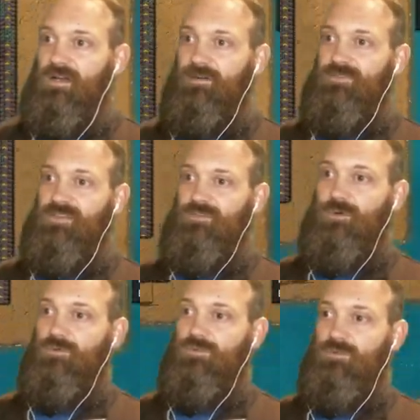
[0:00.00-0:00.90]
that's what
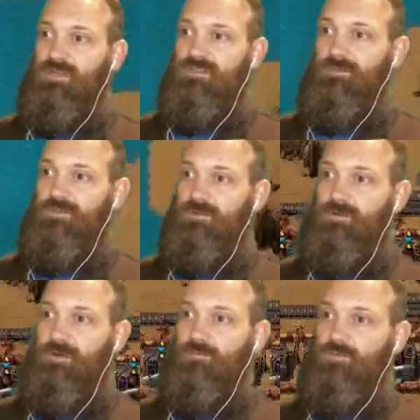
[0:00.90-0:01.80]
we'll do next episode. All
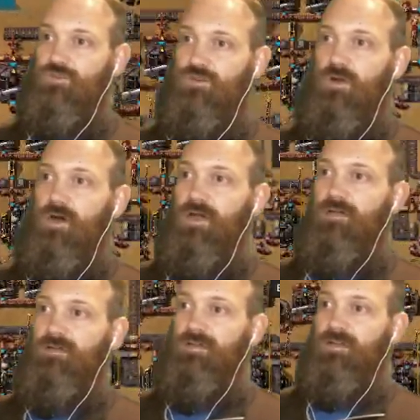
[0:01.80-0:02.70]
right. We'll
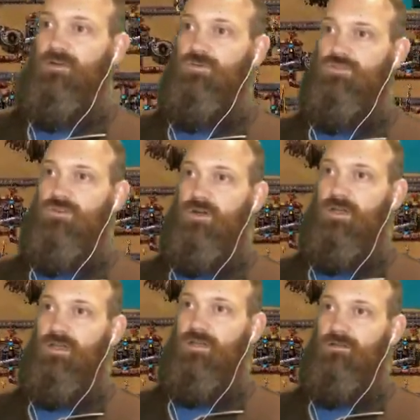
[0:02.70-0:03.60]
try
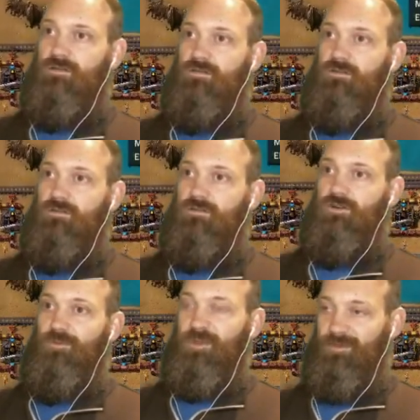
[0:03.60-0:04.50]
and
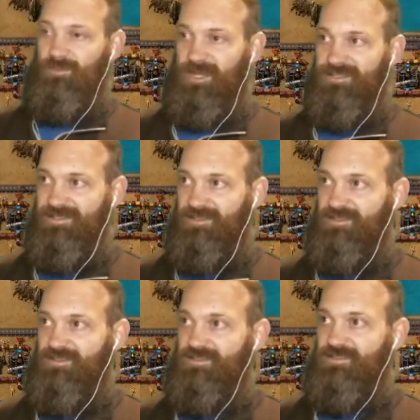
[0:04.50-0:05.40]
copy and paste
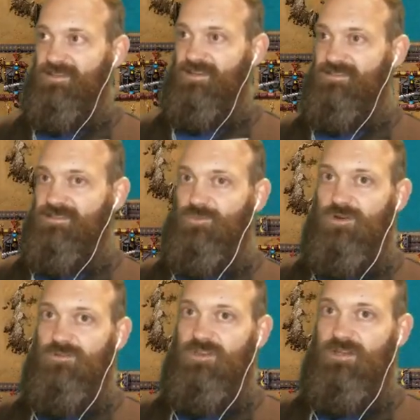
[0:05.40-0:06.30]
this somewhere
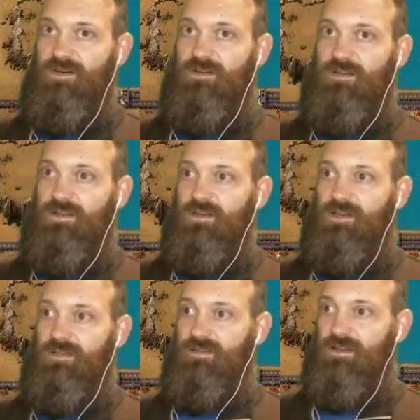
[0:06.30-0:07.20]
over here,
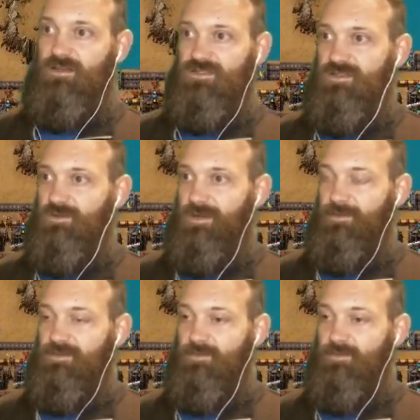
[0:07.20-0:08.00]
and just see what happens.